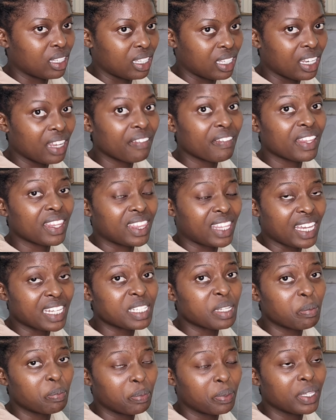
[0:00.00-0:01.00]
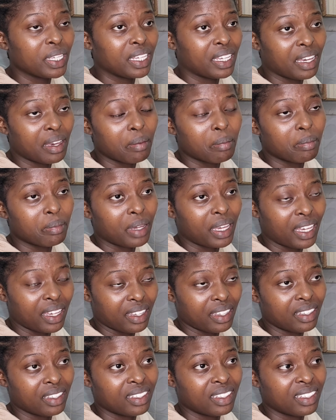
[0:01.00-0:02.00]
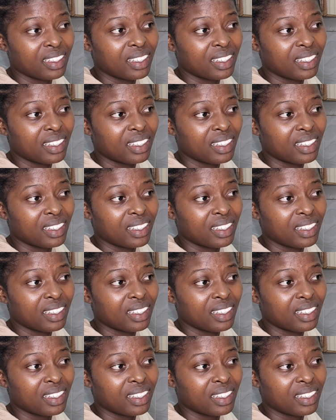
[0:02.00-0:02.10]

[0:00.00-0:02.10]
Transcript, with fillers: eleven thirty p m Hey,